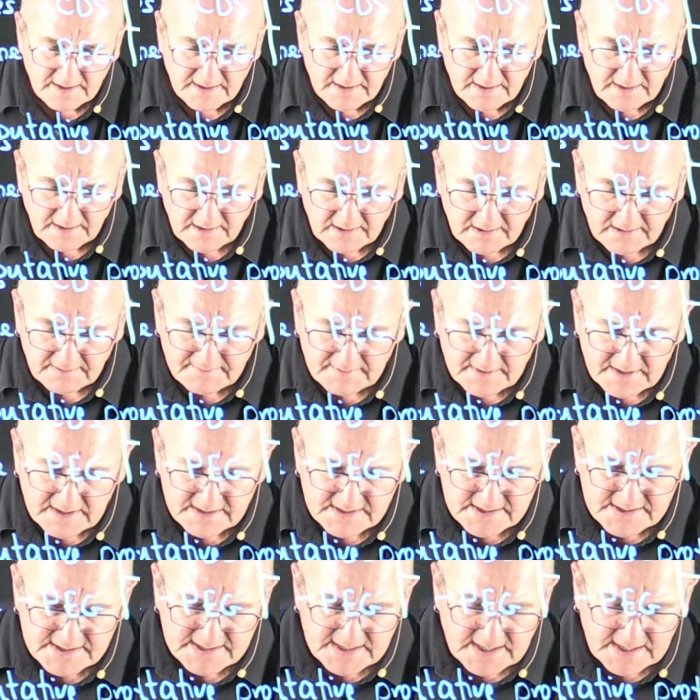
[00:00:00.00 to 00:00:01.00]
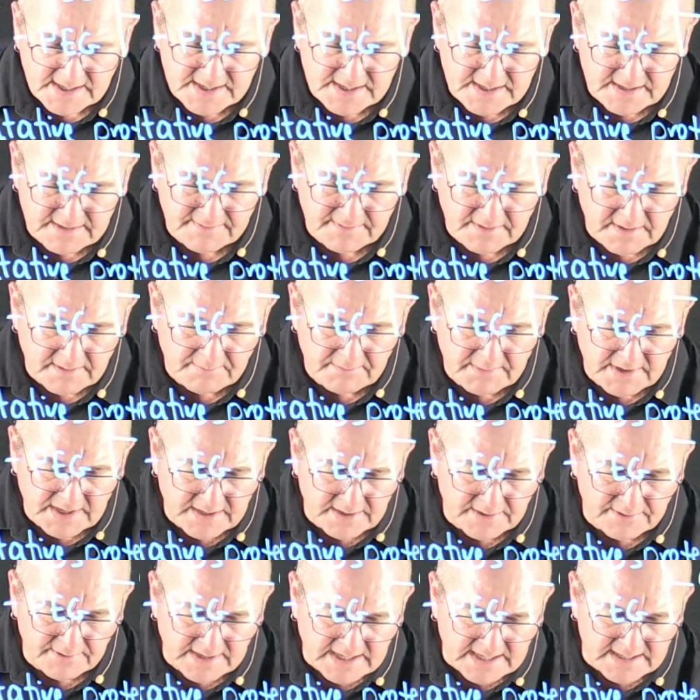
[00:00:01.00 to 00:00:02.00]
of consecutive
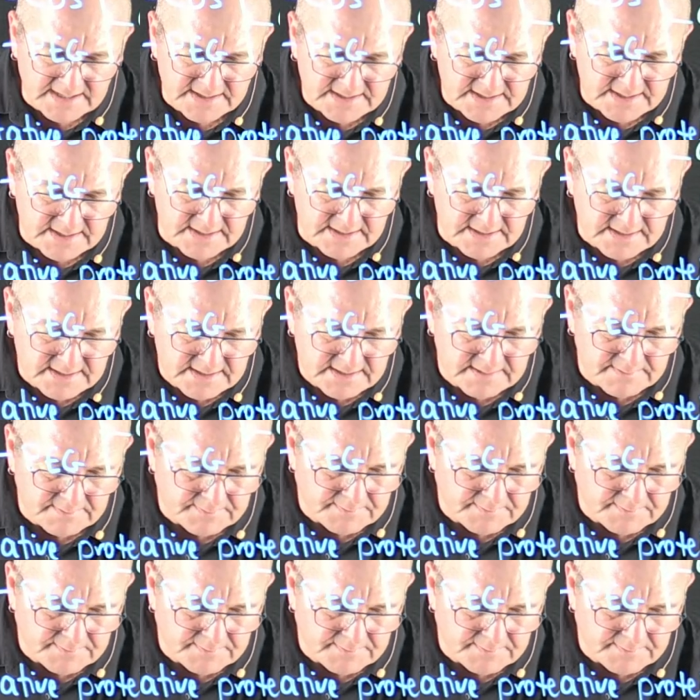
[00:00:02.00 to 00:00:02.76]
amino acids.